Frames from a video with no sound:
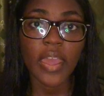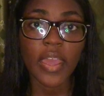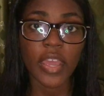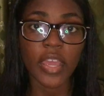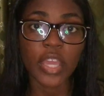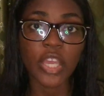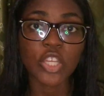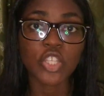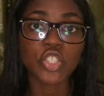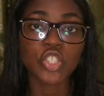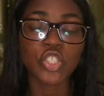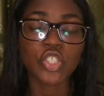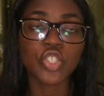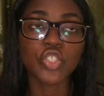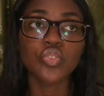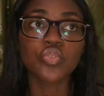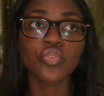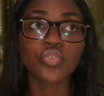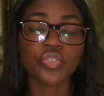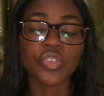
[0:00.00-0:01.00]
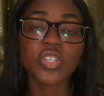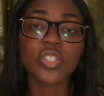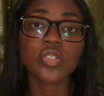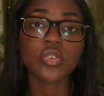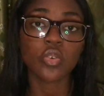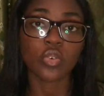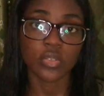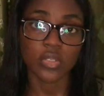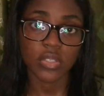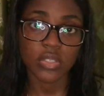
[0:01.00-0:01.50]
and you create
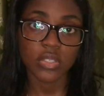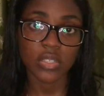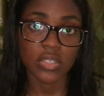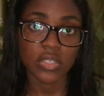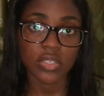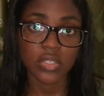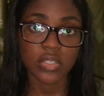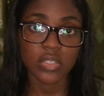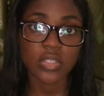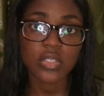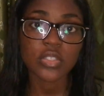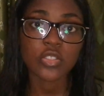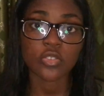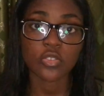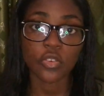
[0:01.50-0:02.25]
content,